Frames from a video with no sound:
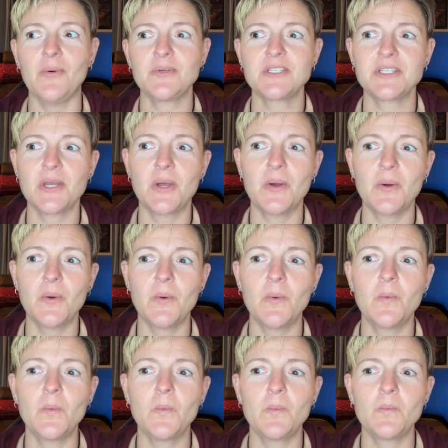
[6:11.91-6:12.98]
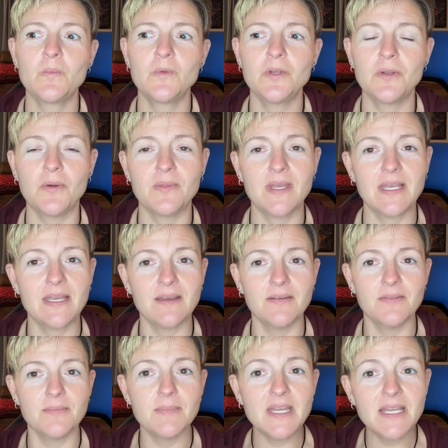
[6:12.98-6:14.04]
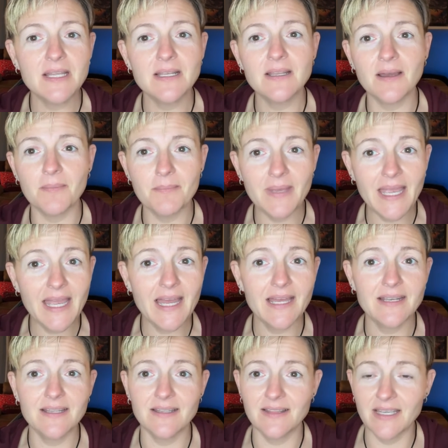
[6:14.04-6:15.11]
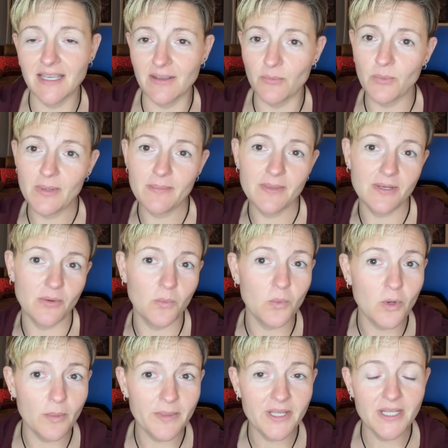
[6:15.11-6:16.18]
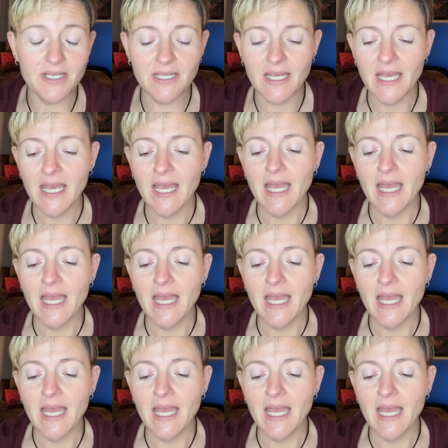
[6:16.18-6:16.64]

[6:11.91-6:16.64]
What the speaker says: So, you know, they give men a man and they give women a woman,